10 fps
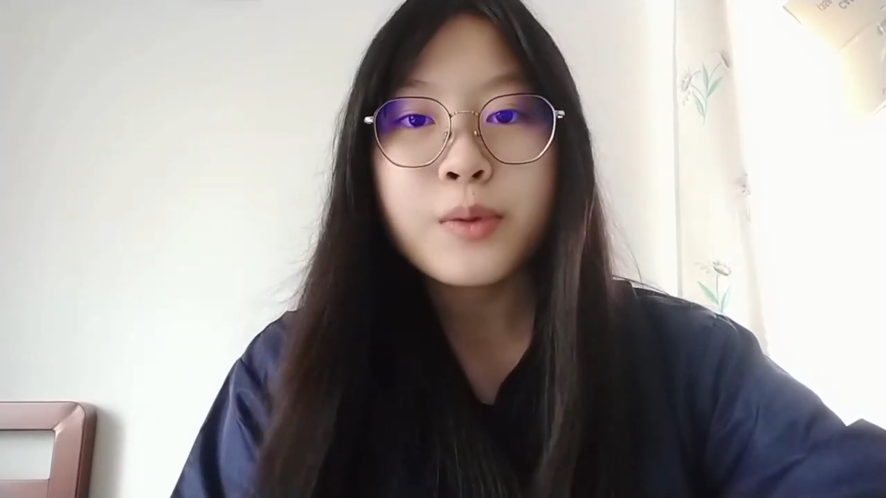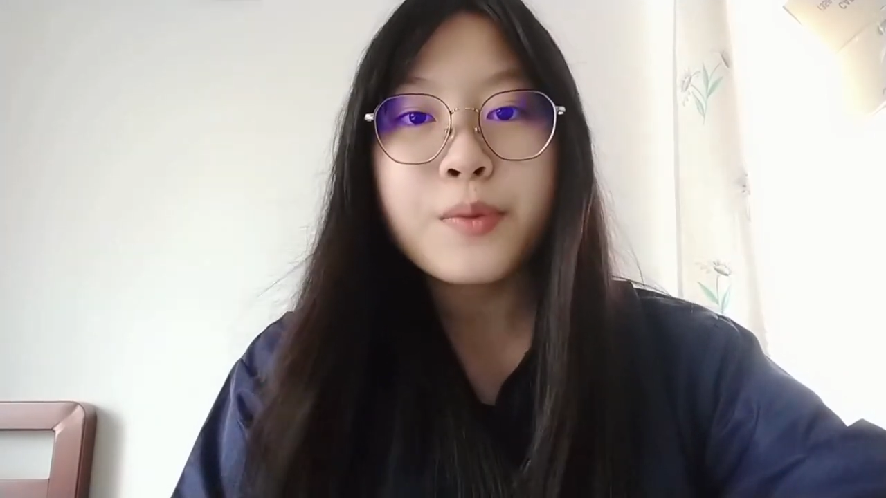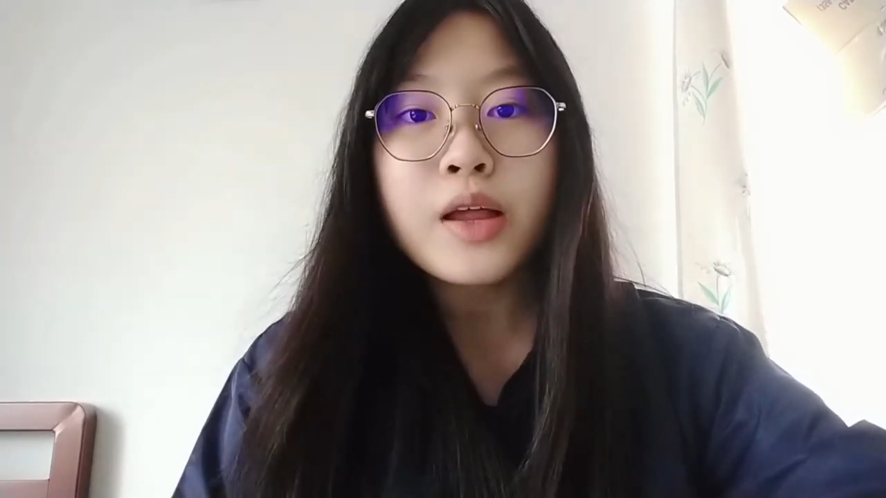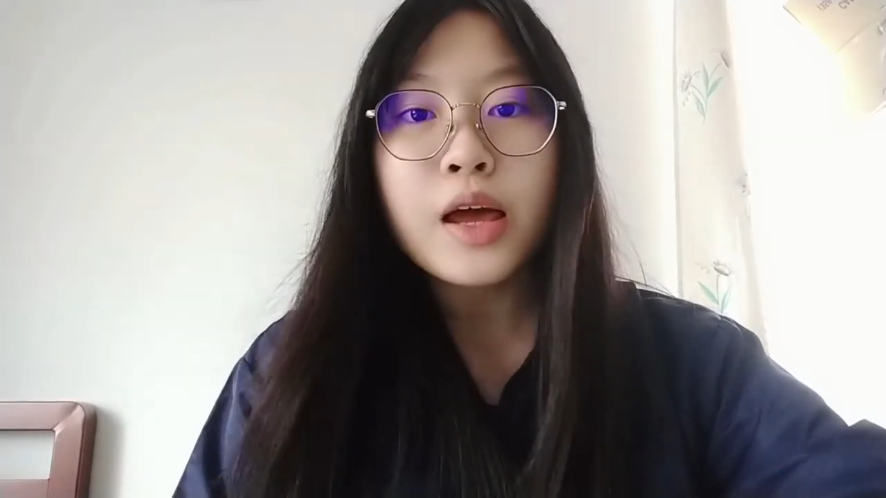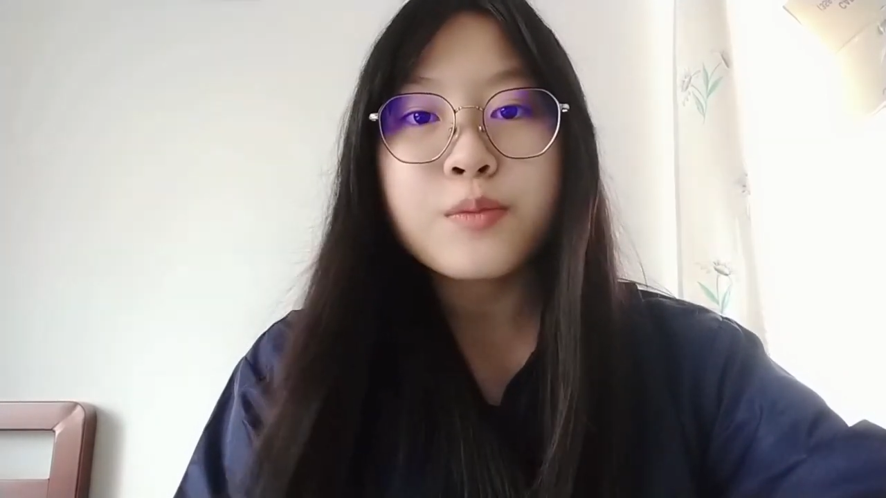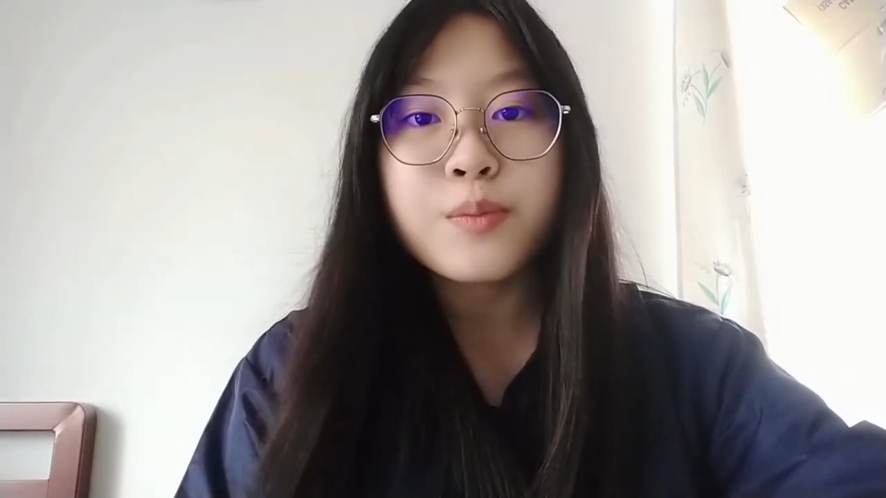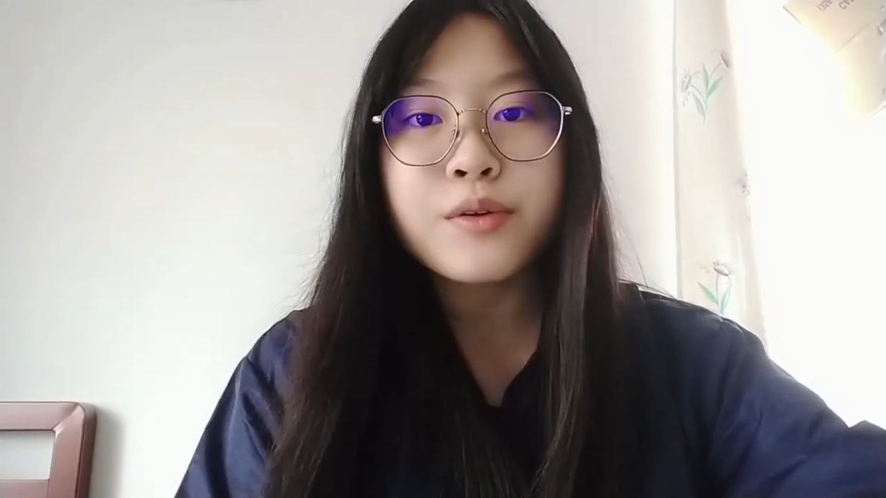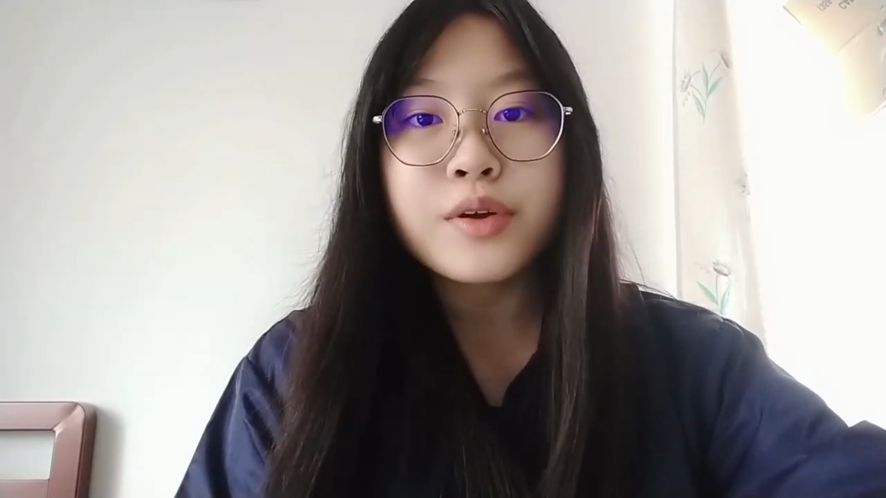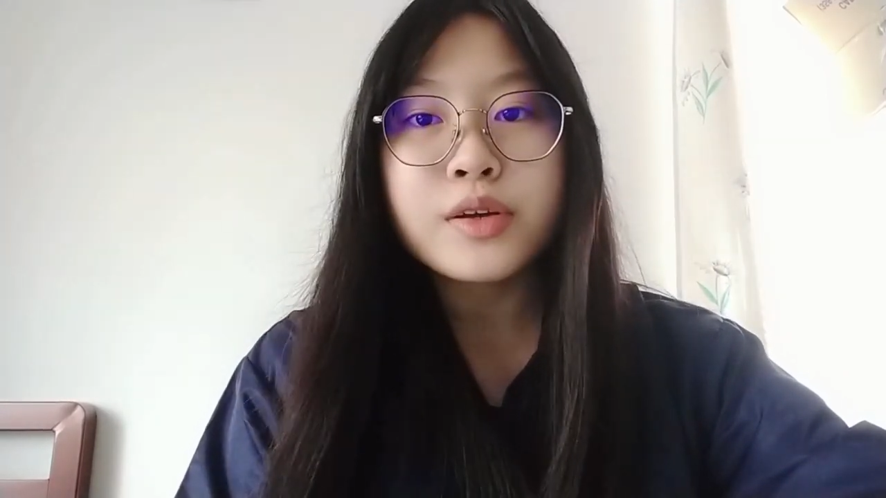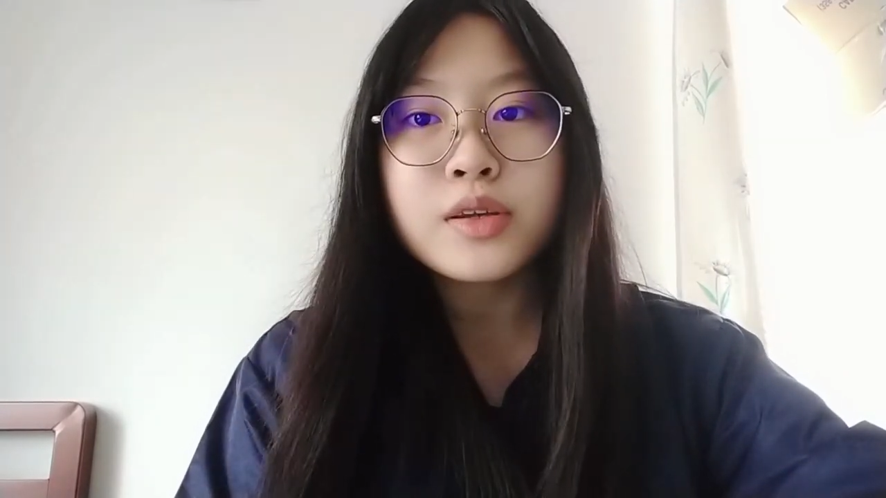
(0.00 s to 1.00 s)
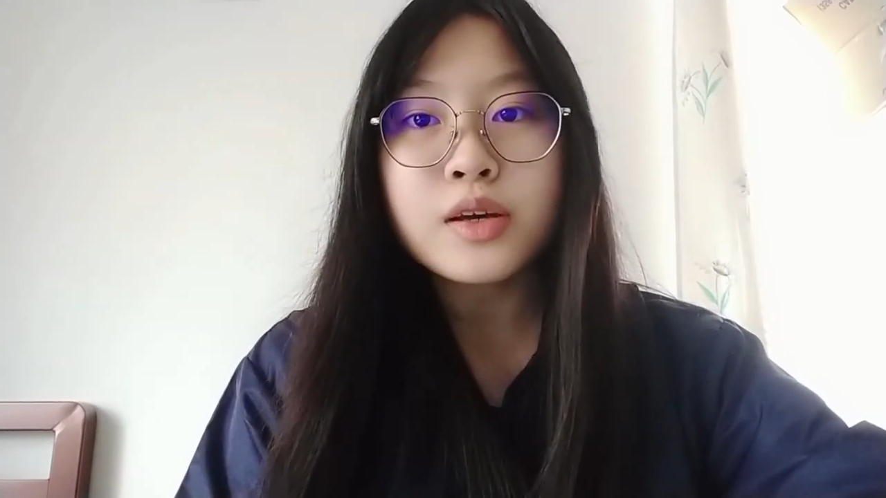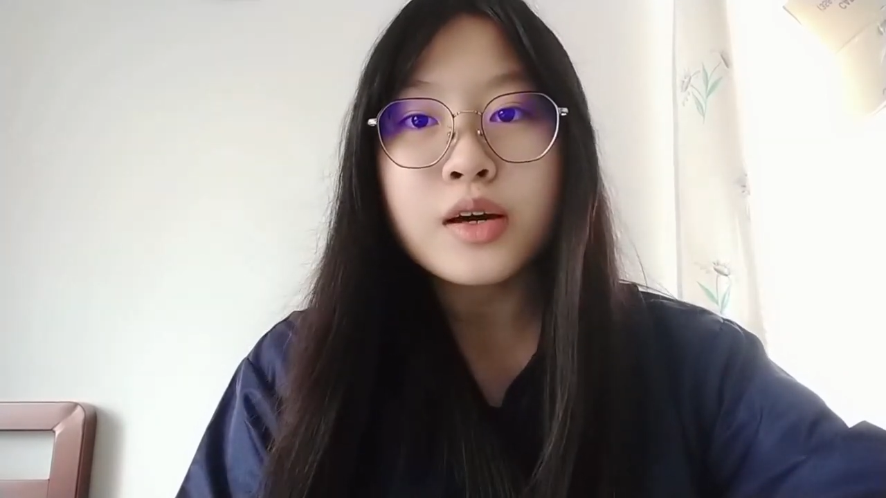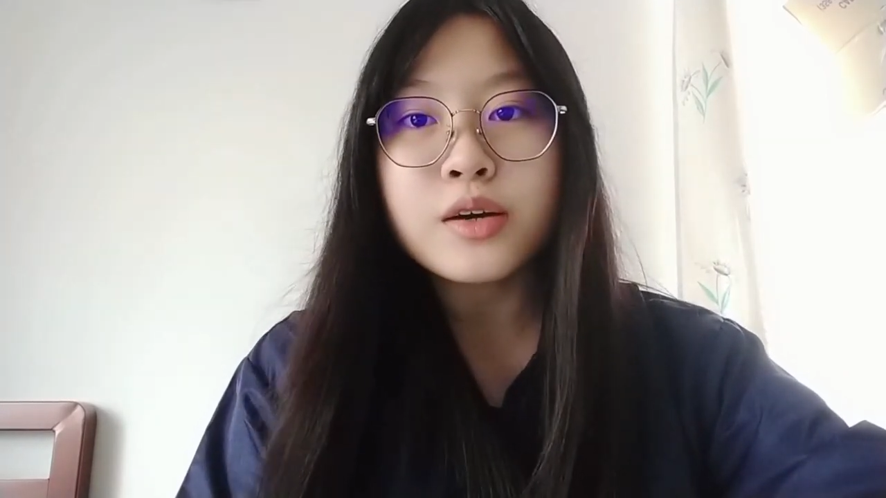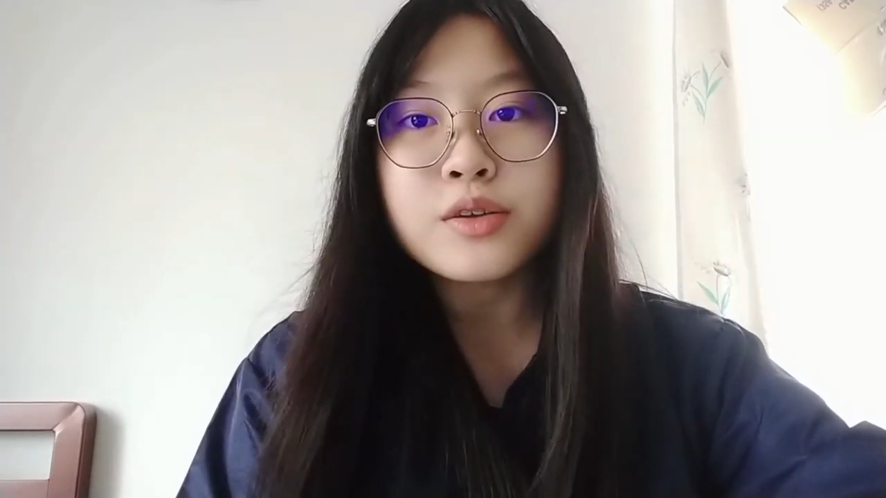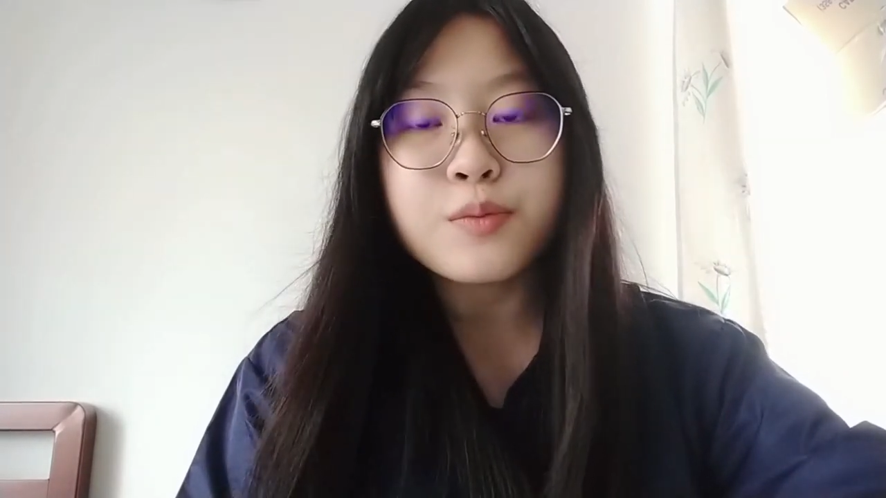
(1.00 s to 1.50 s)
People experience
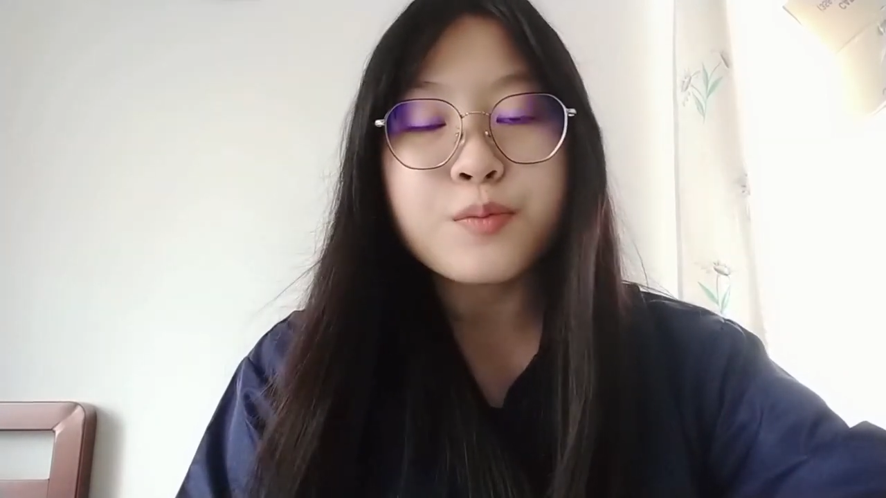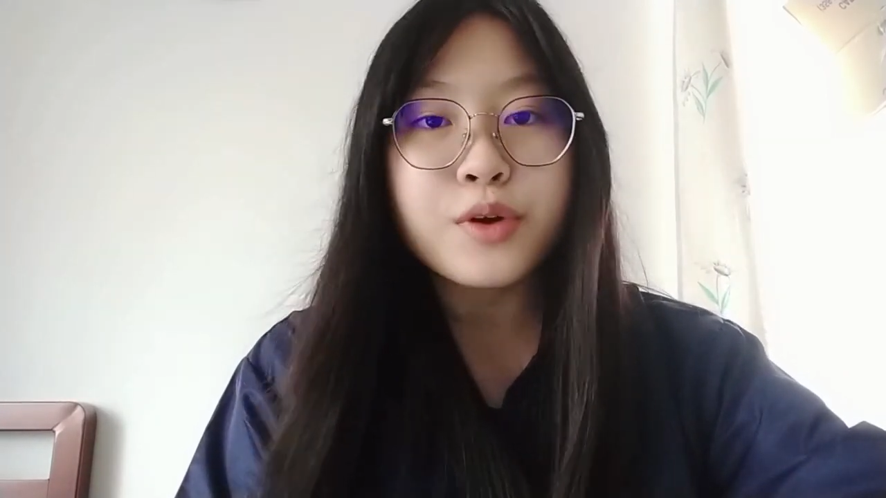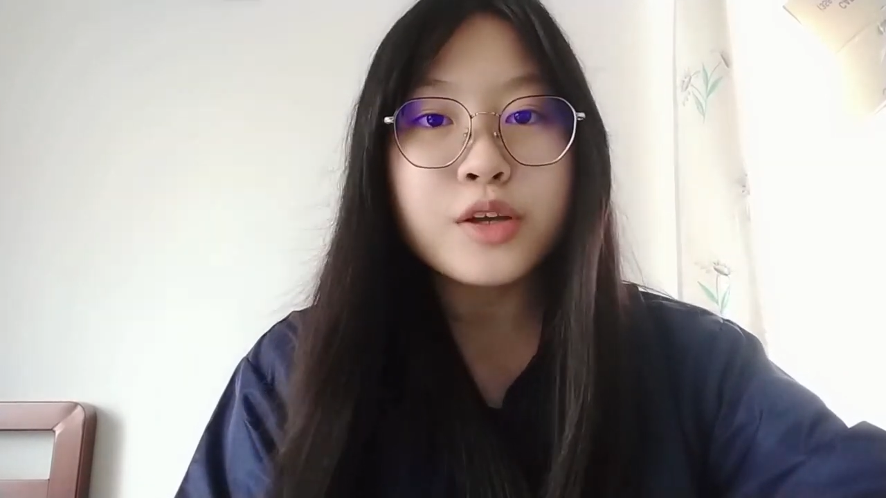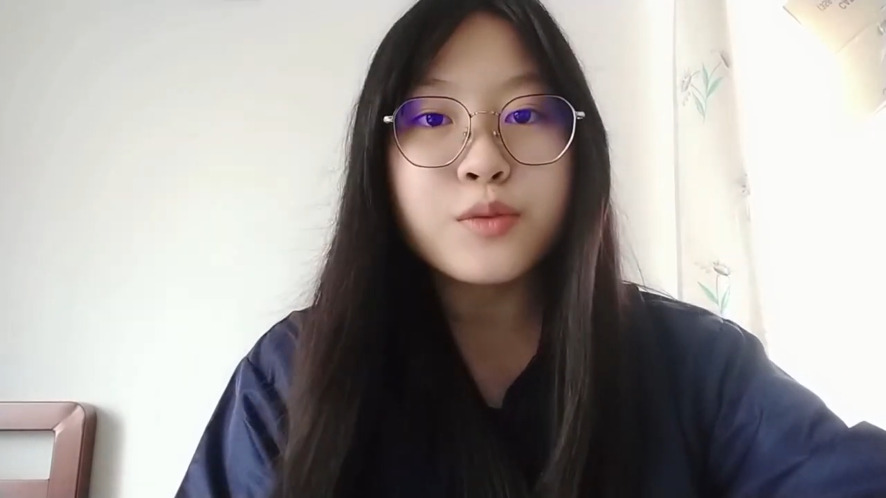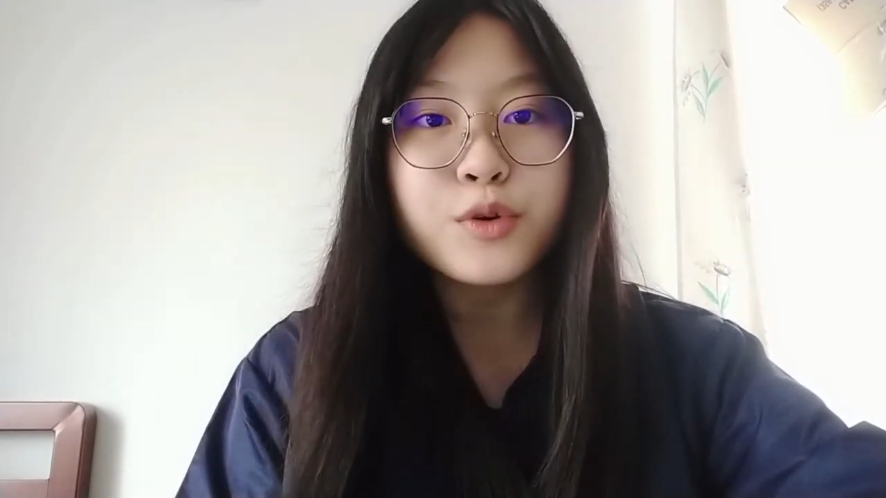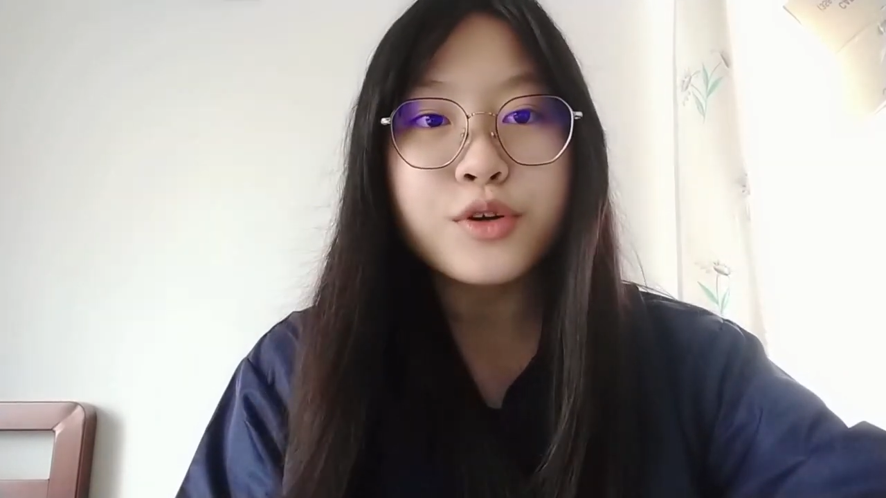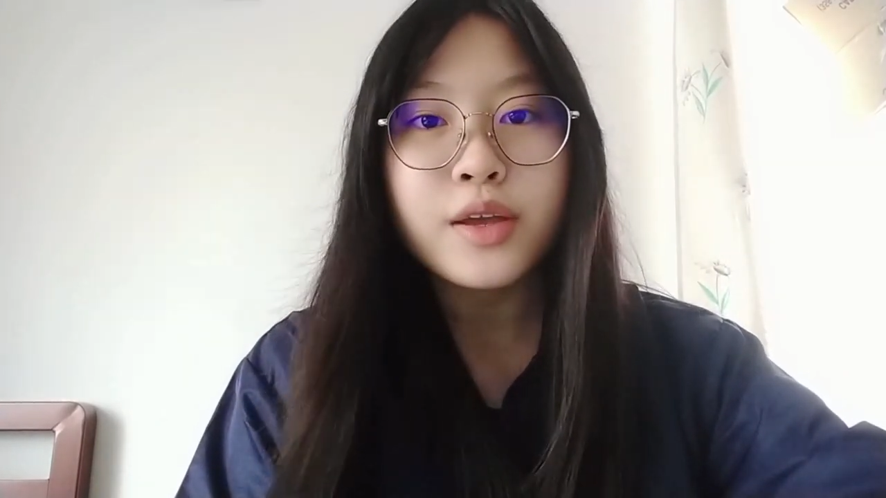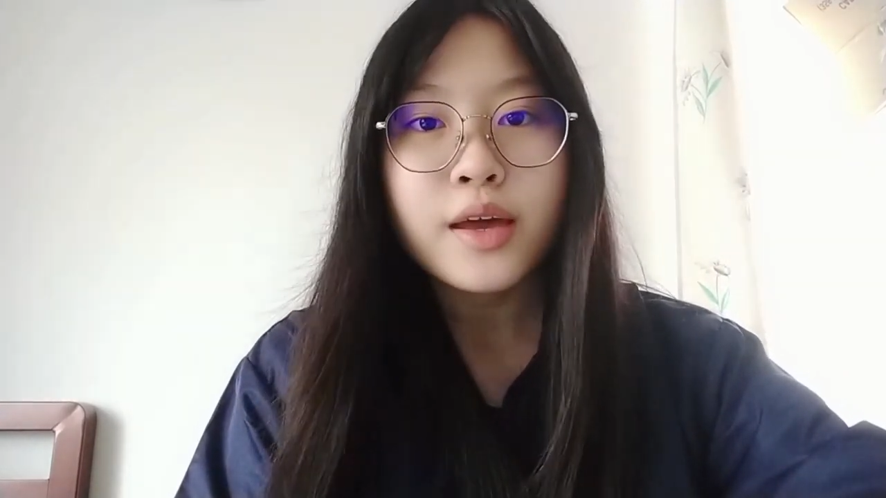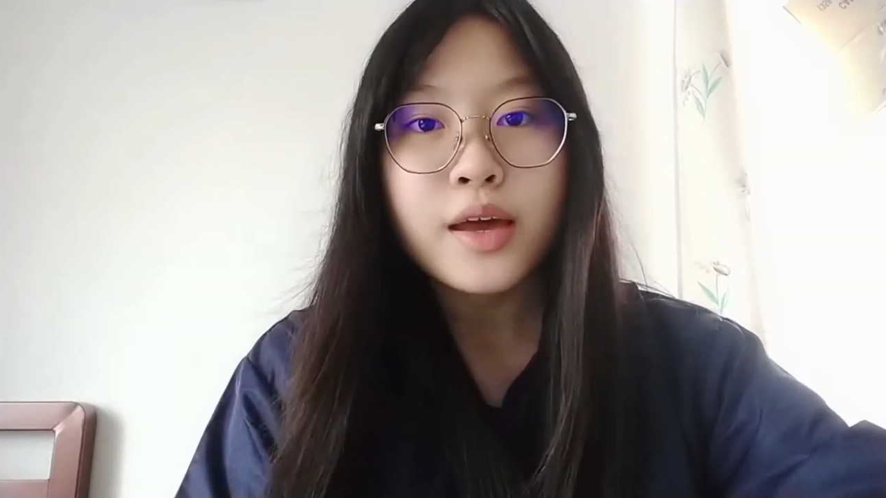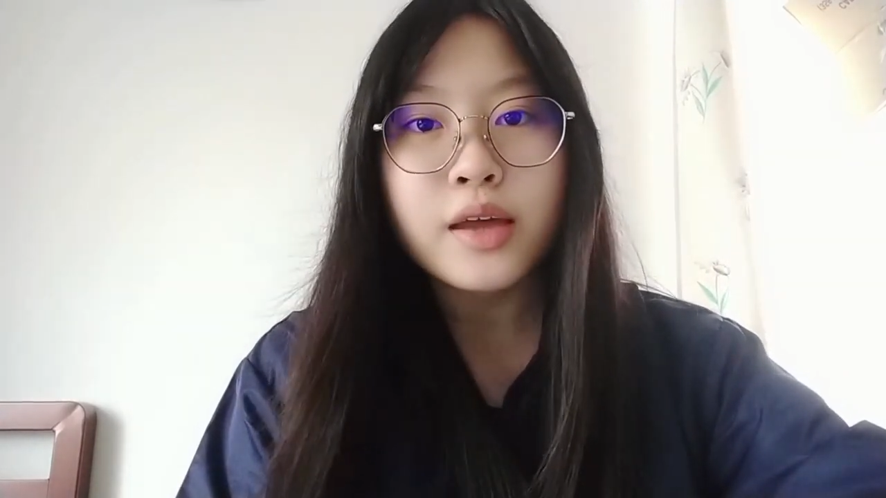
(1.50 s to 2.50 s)
a depressed mood